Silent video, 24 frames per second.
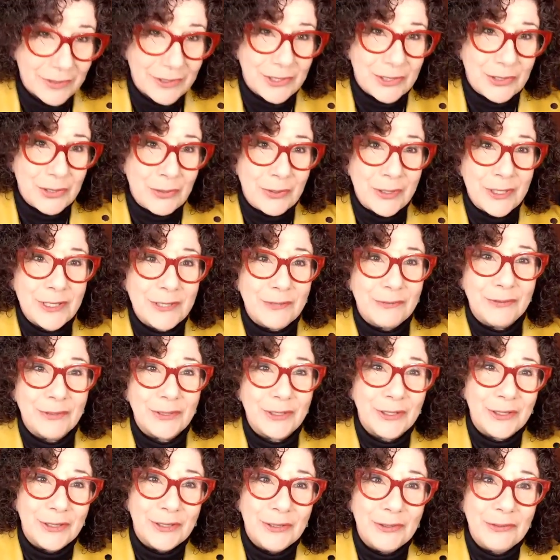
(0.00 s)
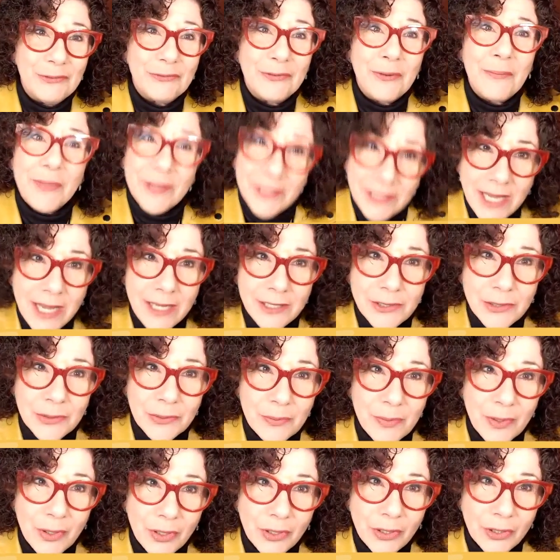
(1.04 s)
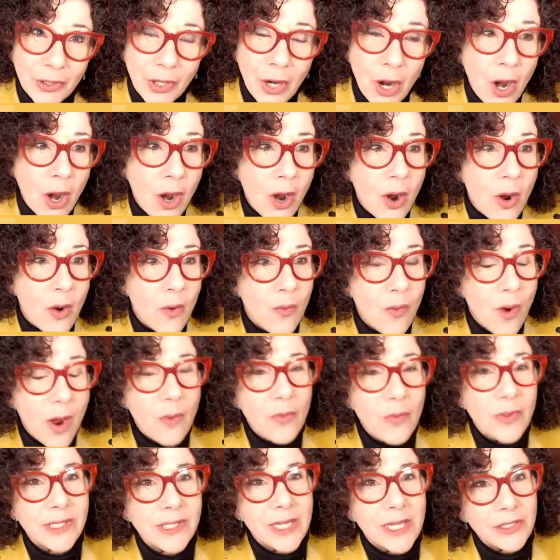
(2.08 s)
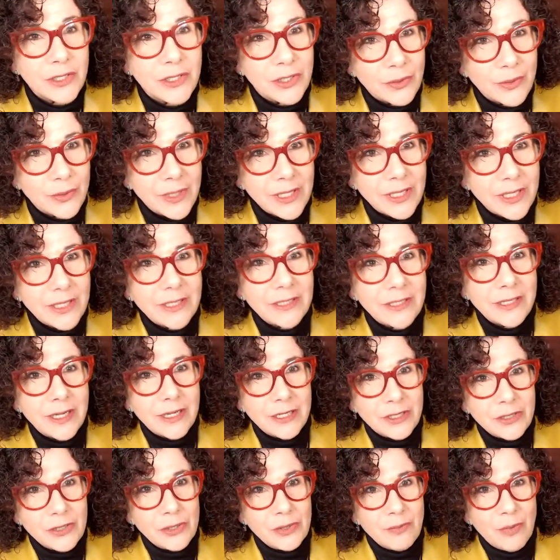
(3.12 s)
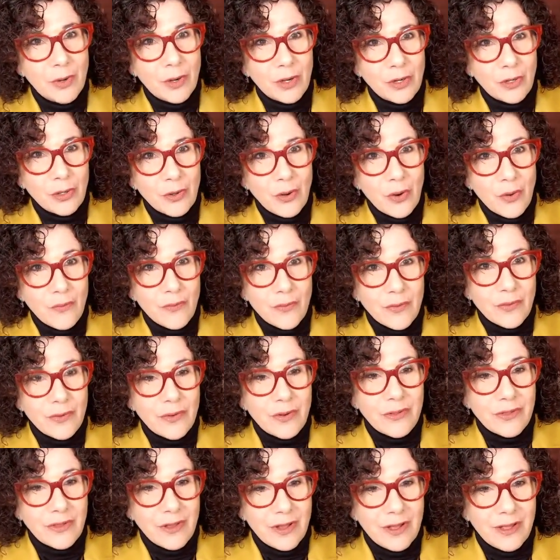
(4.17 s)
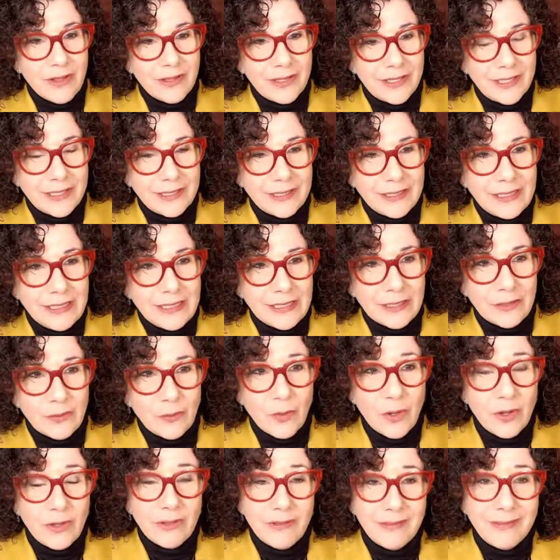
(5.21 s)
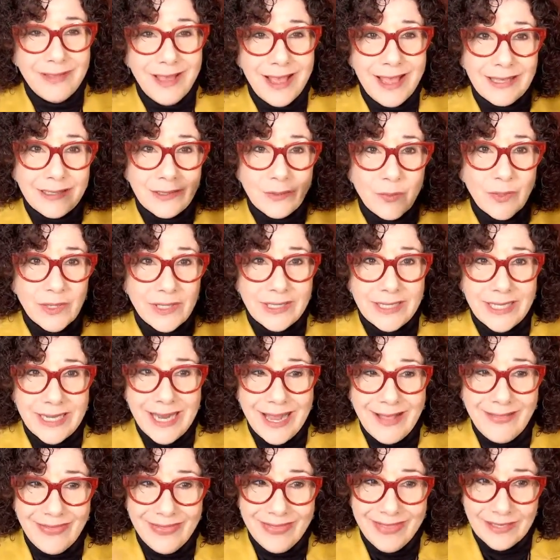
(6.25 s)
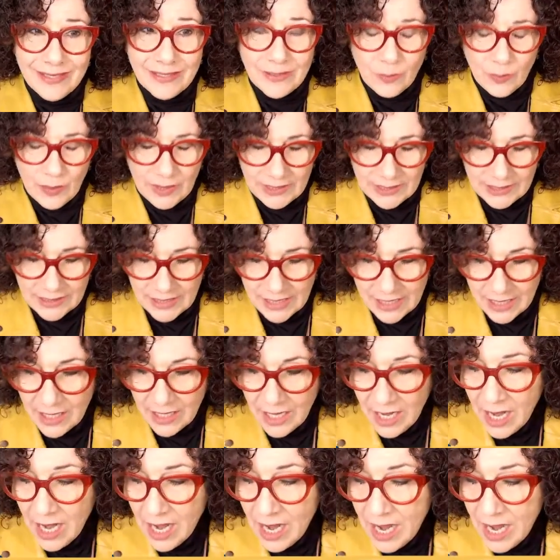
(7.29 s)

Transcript: stories for you from the tattoo parlor. What was I doing in a tattoo parlor over the holiday season? Well, last Wednesday and this Wednesday,